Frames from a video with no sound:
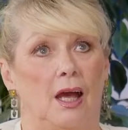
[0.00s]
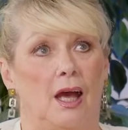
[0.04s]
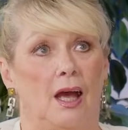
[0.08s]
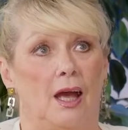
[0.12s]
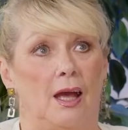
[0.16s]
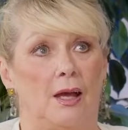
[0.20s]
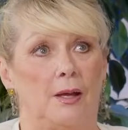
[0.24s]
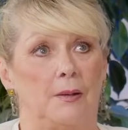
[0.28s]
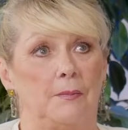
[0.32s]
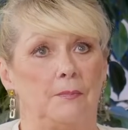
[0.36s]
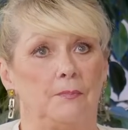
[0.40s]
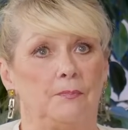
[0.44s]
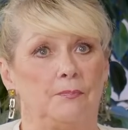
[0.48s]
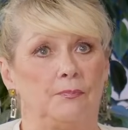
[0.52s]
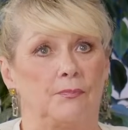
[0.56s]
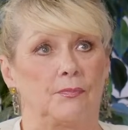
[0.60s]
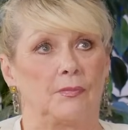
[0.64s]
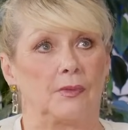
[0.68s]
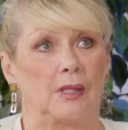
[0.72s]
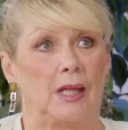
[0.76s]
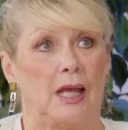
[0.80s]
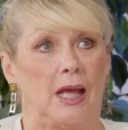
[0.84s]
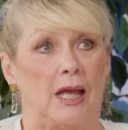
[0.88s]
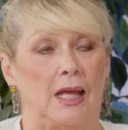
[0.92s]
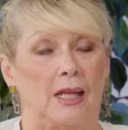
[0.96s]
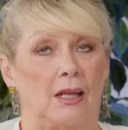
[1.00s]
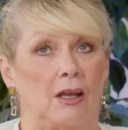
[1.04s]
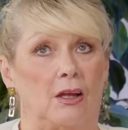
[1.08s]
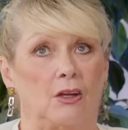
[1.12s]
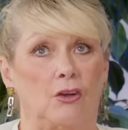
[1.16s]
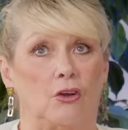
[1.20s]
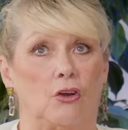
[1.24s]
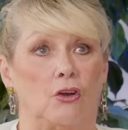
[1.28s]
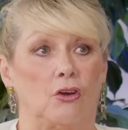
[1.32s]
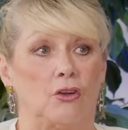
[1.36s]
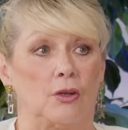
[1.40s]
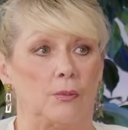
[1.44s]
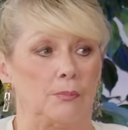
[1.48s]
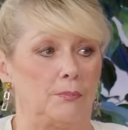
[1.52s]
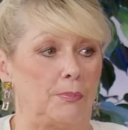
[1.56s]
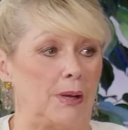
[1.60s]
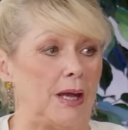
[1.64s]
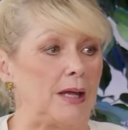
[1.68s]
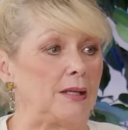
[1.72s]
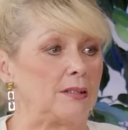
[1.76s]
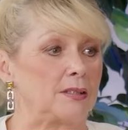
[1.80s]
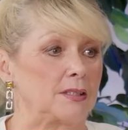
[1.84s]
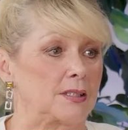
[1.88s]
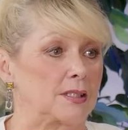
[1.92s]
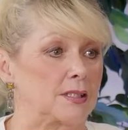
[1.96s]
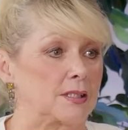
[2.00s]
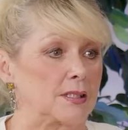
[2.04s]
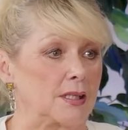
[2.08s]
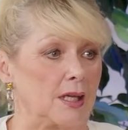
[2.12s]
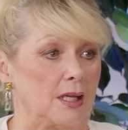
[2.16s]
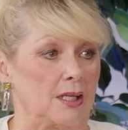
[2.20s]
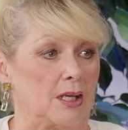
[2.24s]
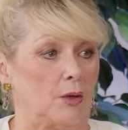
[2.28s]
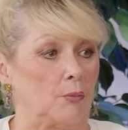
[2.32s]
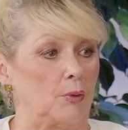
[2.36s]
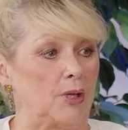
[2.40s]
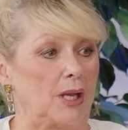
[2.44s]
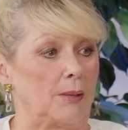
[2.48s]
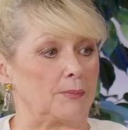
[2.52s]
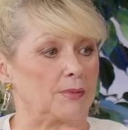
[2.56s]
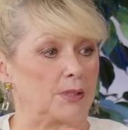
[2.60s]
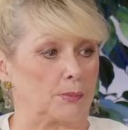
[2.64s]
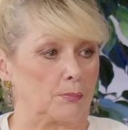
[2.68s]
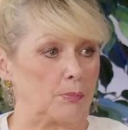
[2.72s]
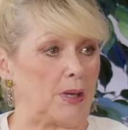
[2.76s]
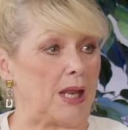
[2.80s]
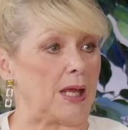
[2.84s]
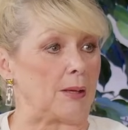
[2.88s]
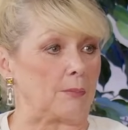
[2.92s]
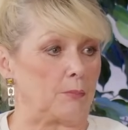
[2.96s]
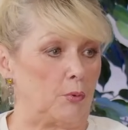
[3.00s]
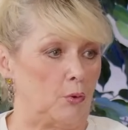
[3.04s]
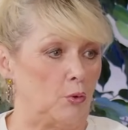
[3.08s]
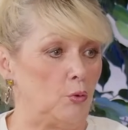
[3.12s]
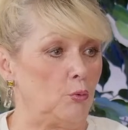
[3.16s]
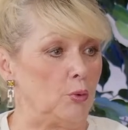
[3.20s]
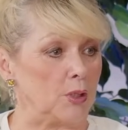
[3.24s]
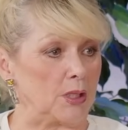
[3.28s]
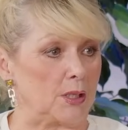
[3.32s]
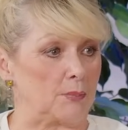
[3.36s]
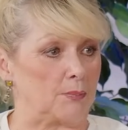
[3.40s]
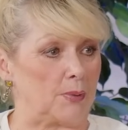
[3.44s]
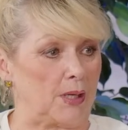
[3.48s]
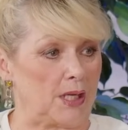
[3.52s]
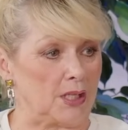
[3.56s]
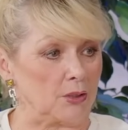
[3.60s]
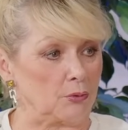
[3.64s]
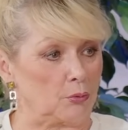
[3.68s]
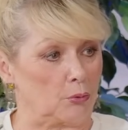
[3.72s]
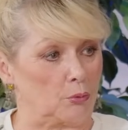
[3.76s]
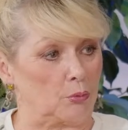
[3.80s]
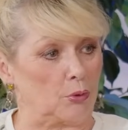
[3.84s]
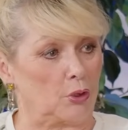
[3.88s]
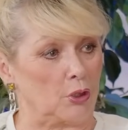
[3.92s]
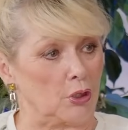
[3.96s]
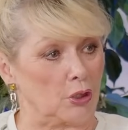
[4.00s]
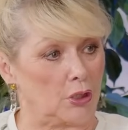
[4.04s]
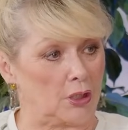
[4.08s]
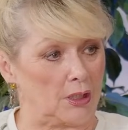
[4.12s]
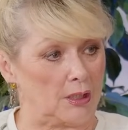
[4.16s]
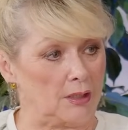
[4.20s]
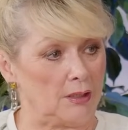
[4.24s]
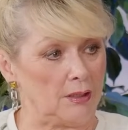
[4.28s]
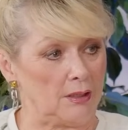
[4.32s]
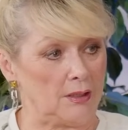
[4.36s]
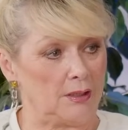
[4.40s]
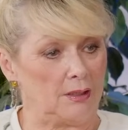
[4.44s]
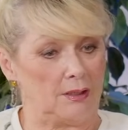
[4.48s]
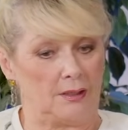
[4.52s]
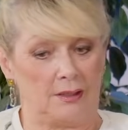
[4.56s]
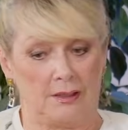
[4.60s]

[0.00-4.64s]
Um, and I got on a bus and I went up to Blackpool where the band were working.